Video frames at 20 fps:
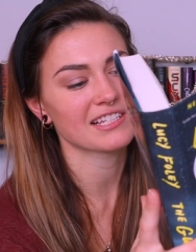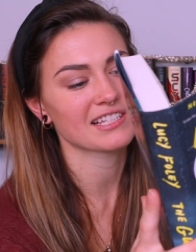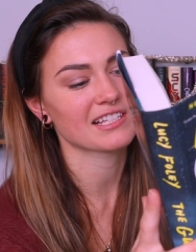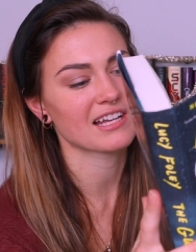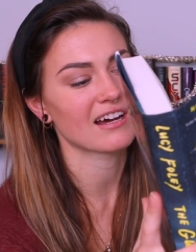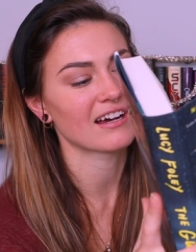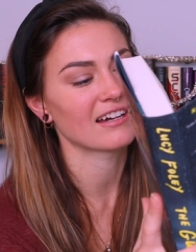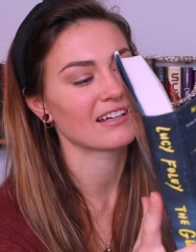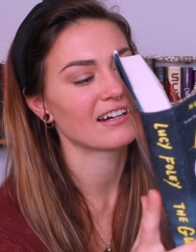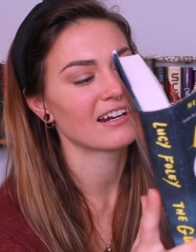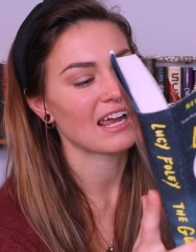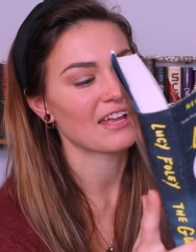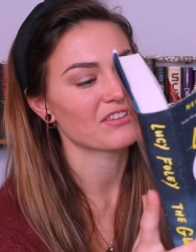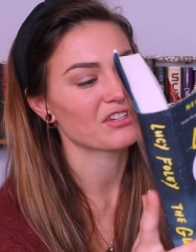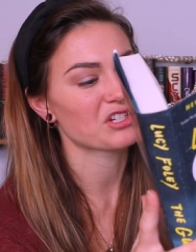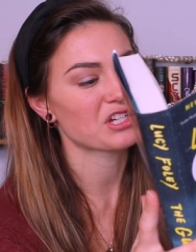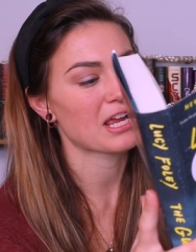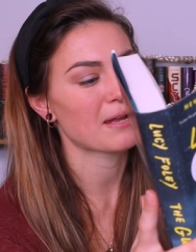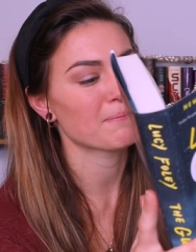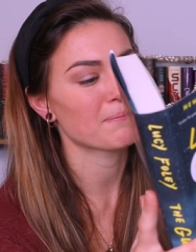is cut and the
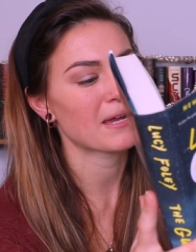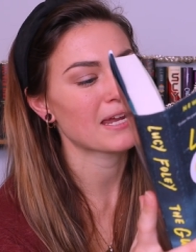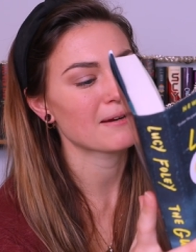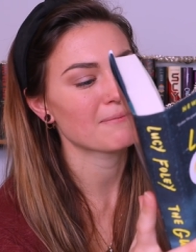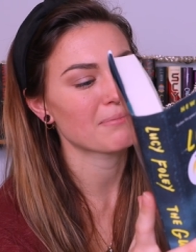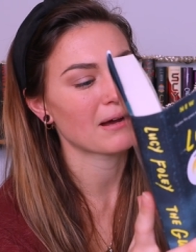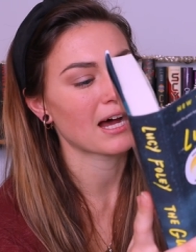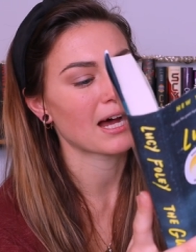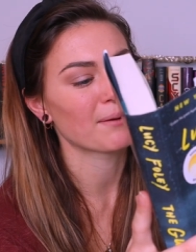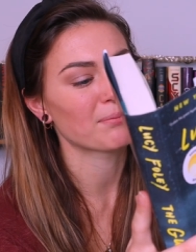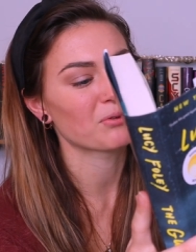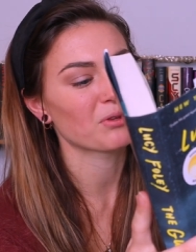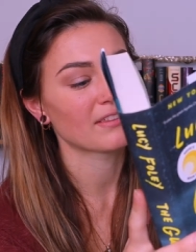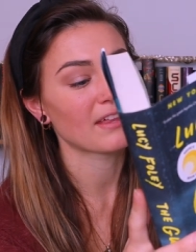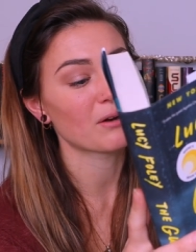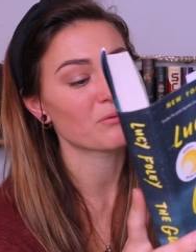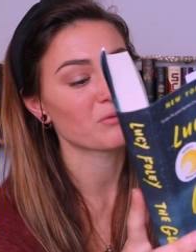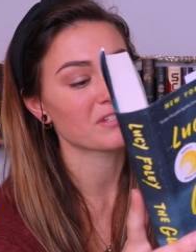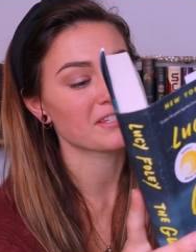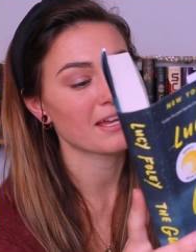champagne popped
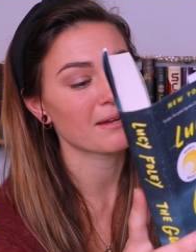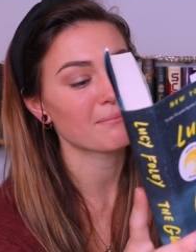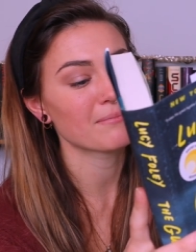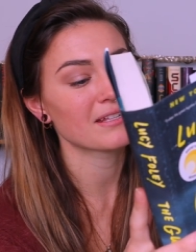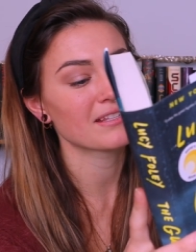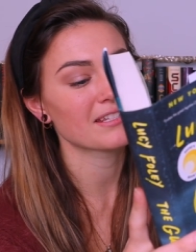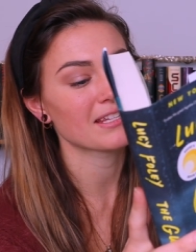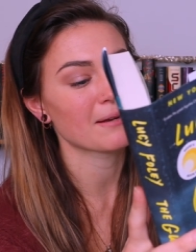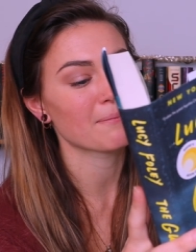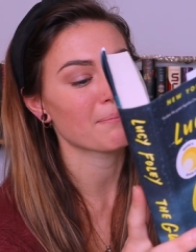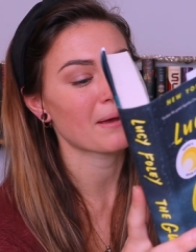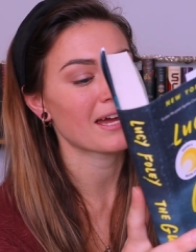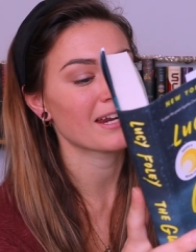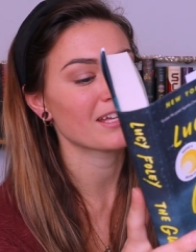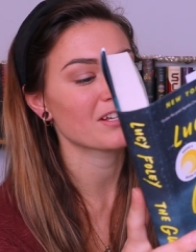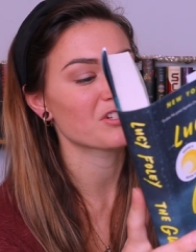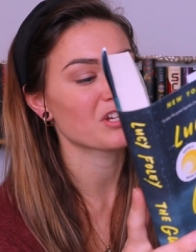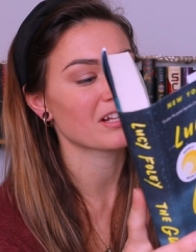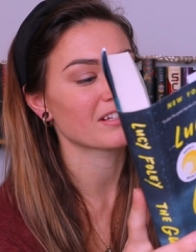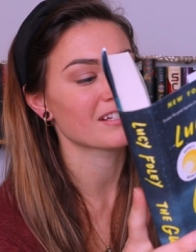that resentments and
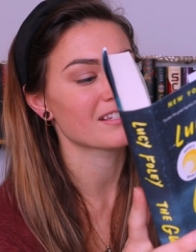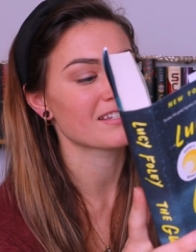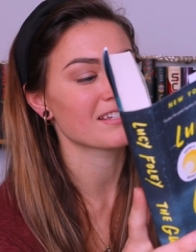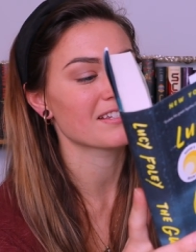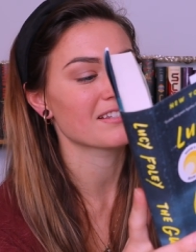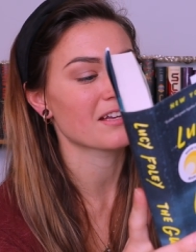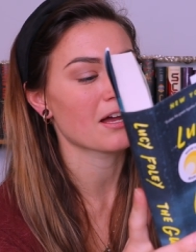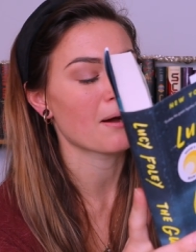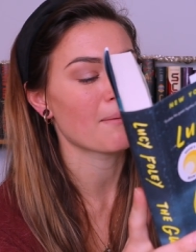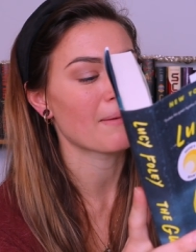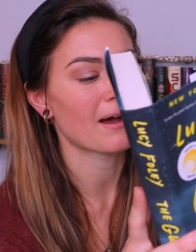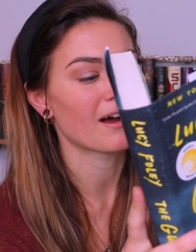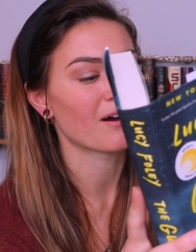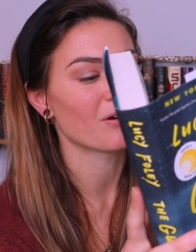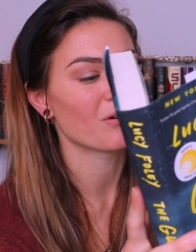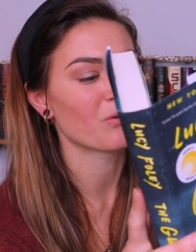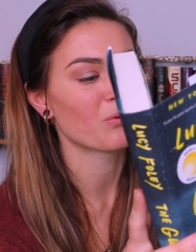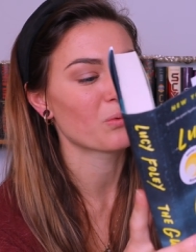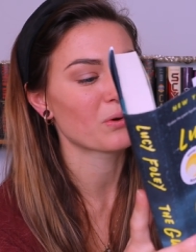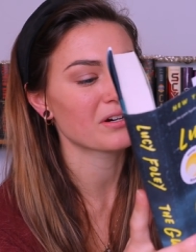petty jealousies come
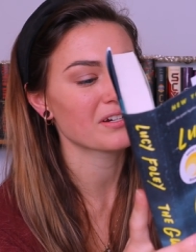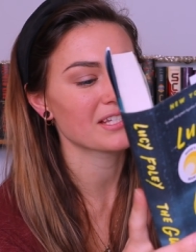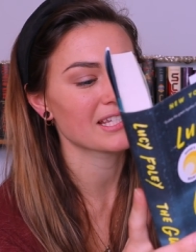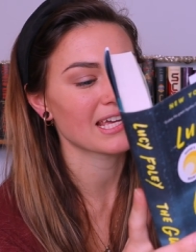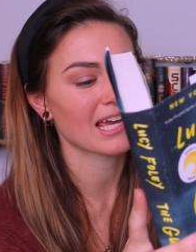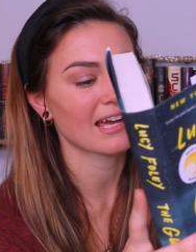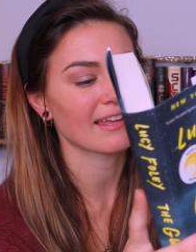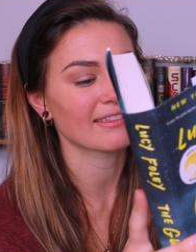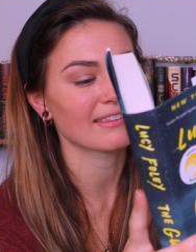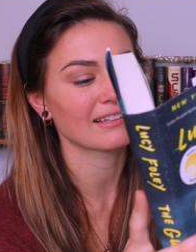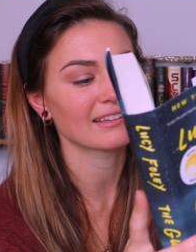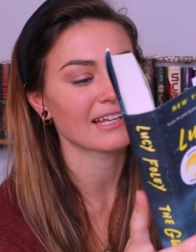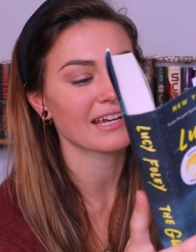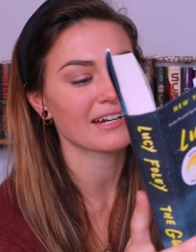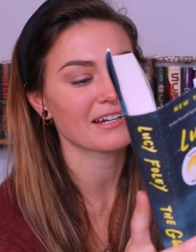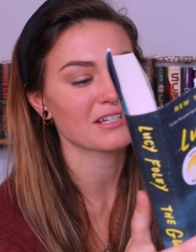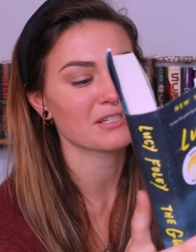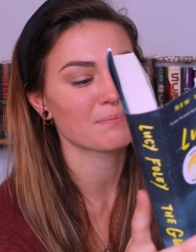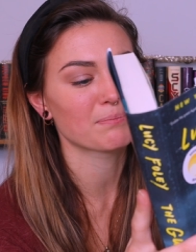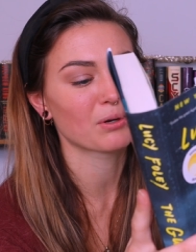out. Worse yet, the
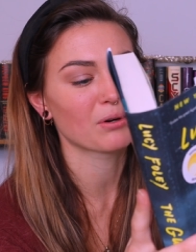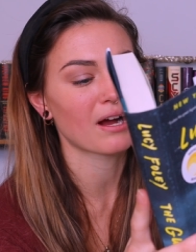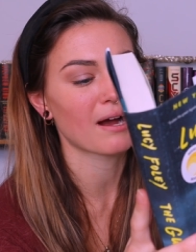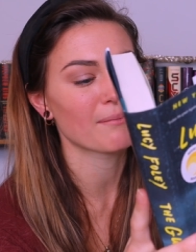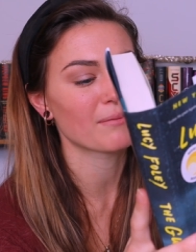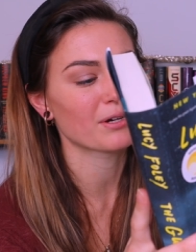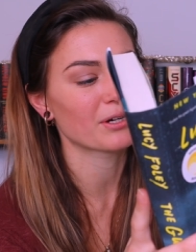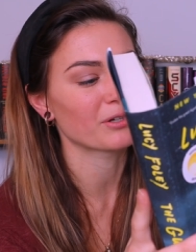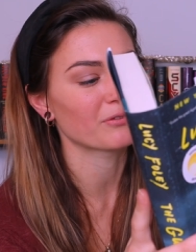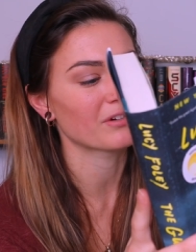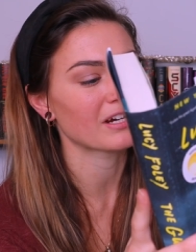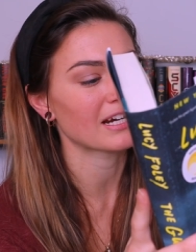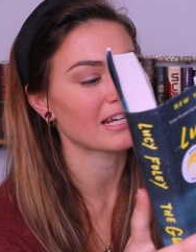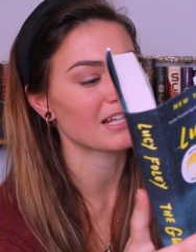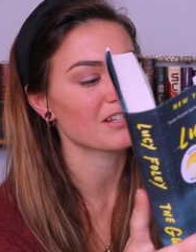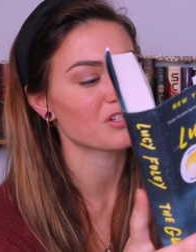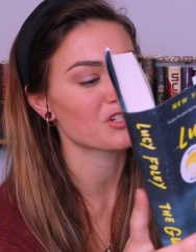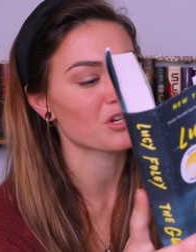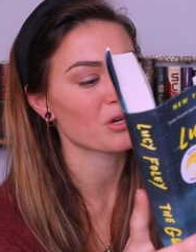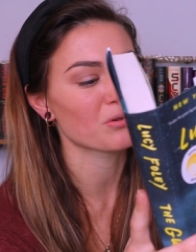latest barometer
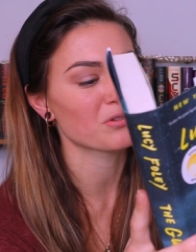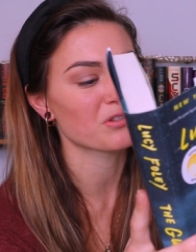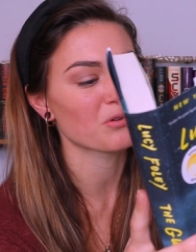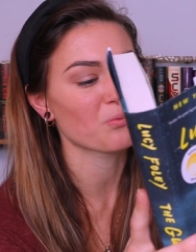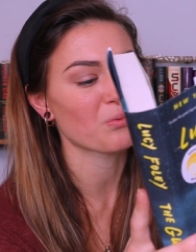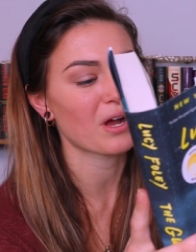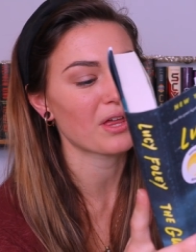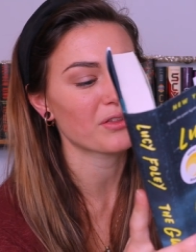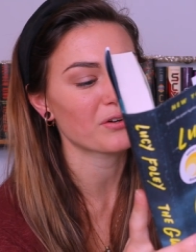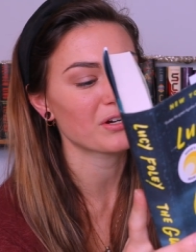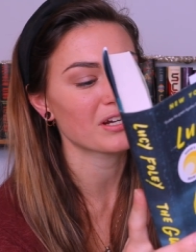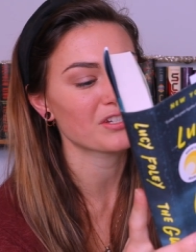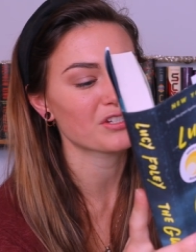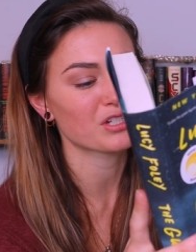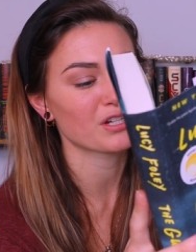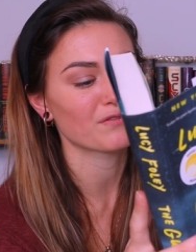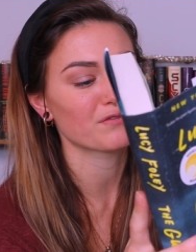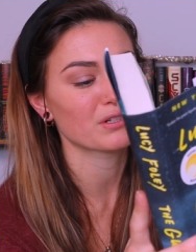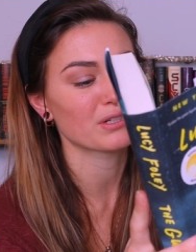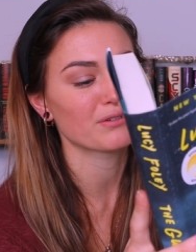reading shows the weather has
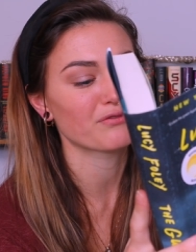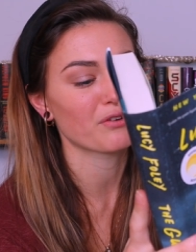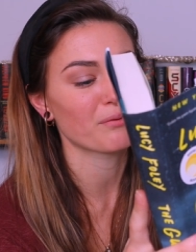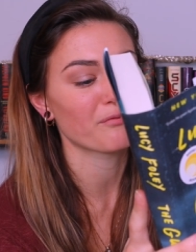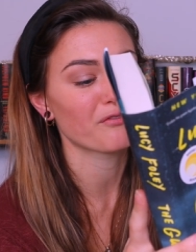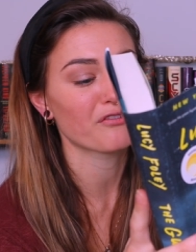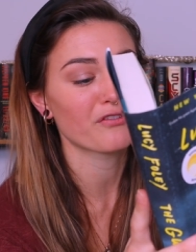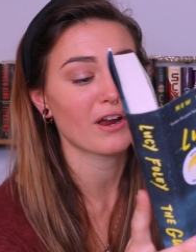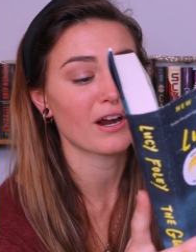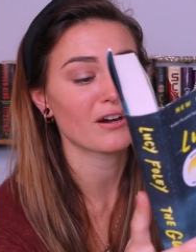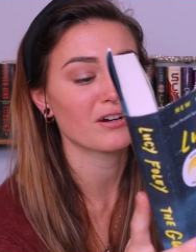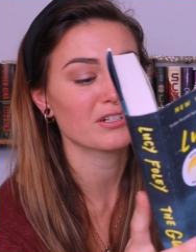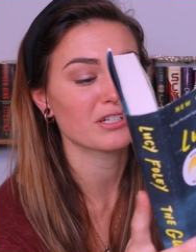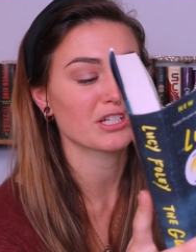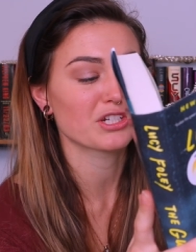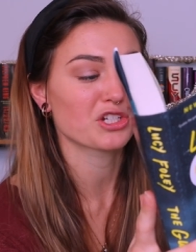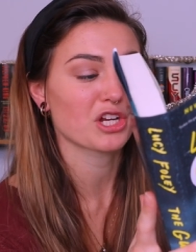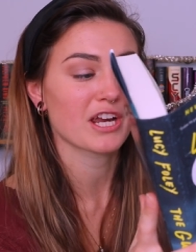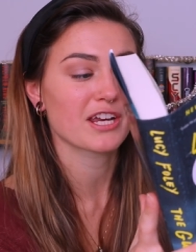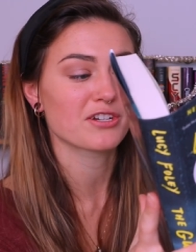shifted from fair
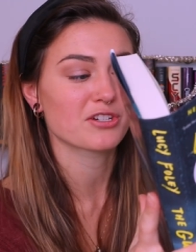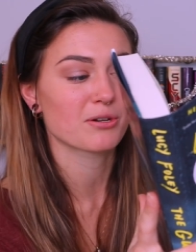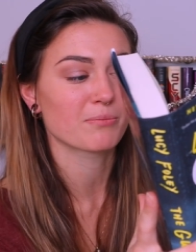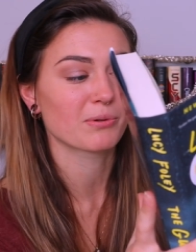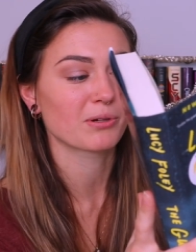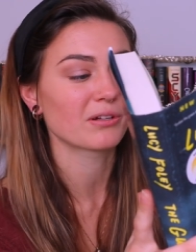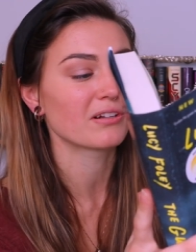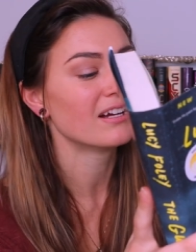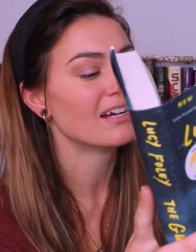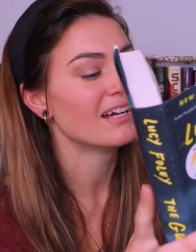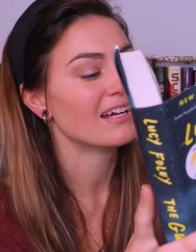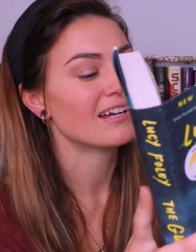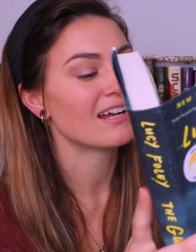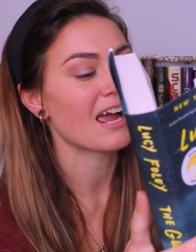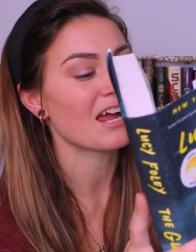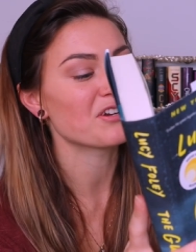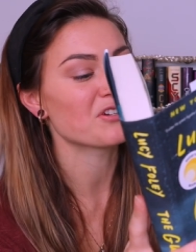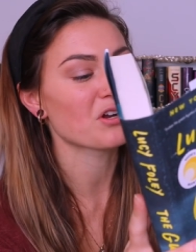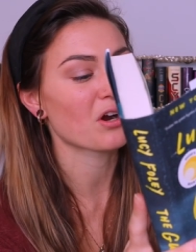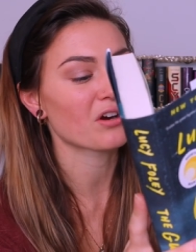to changeable,
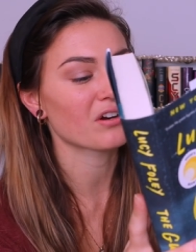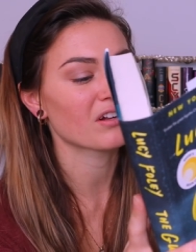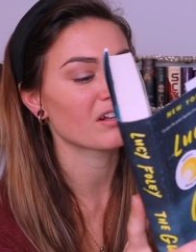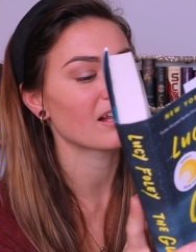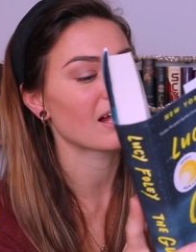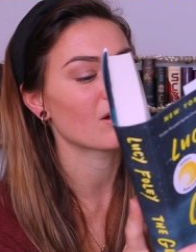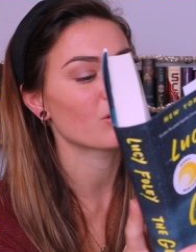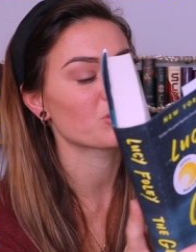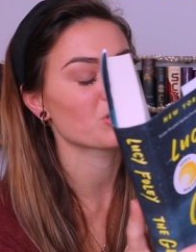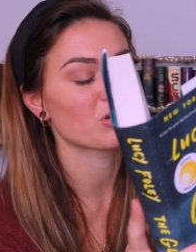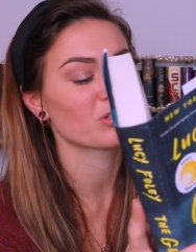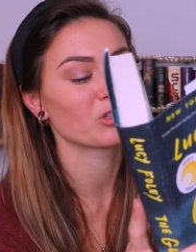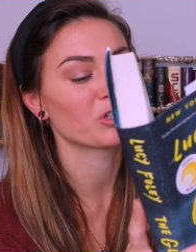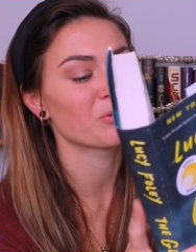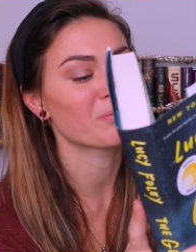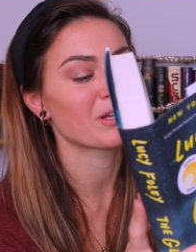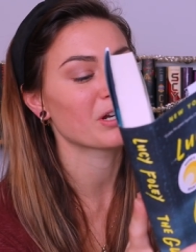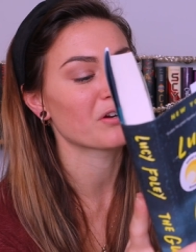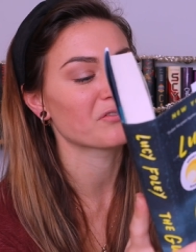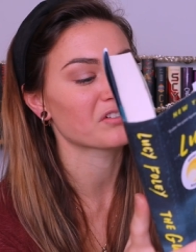and dark clouds are
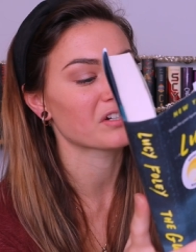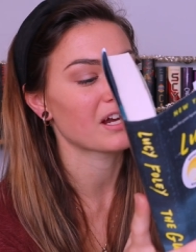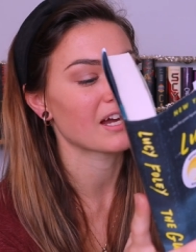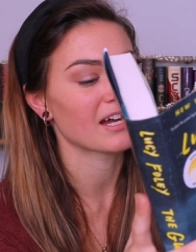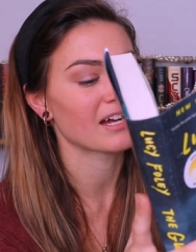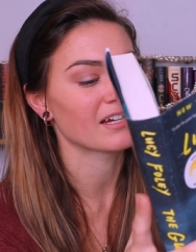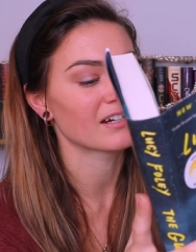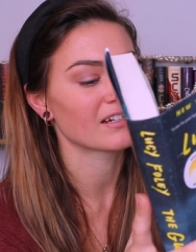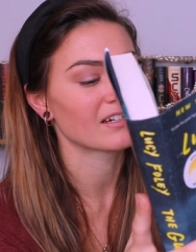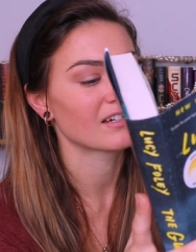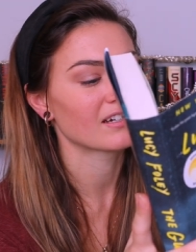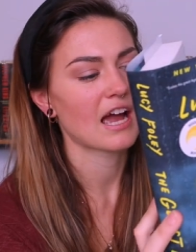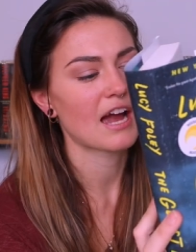looming overhead.